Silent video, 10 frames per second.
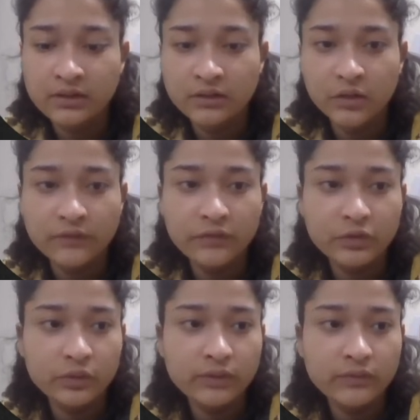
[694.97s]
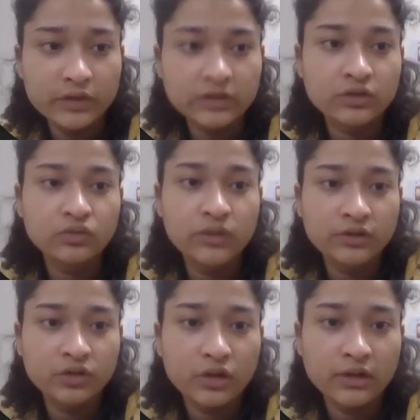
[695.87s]
What we were doing, we were just doing
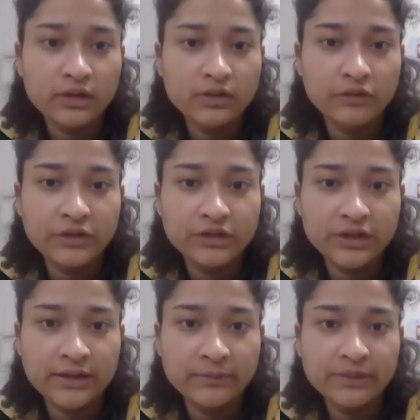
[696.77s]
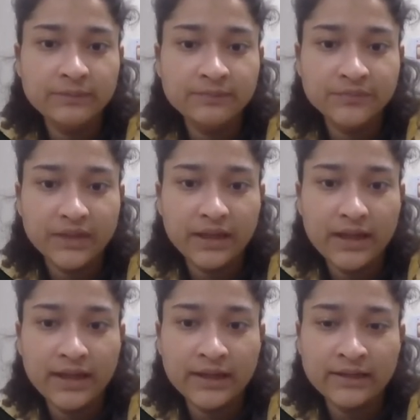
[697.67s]
XOR of each element, and
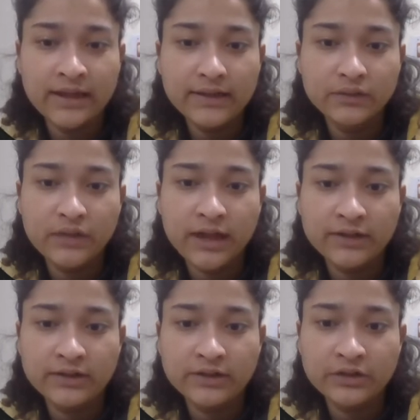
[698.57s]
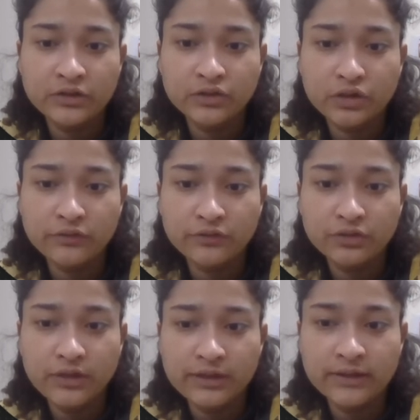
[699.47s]
at last we had the 0 XOR 4,
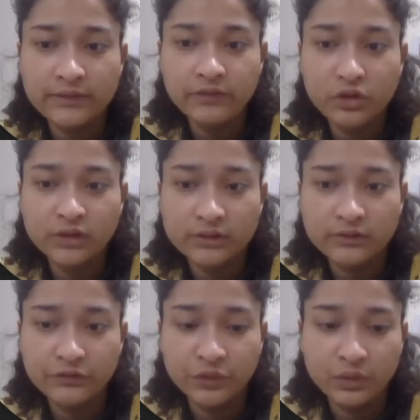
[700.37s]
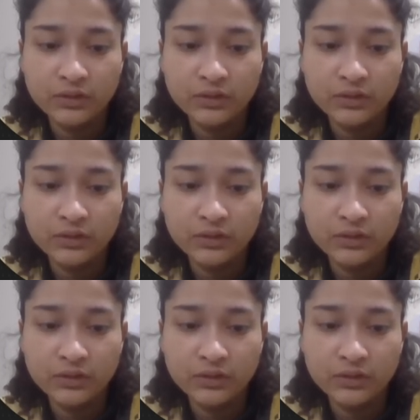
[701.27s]
and then we got 4.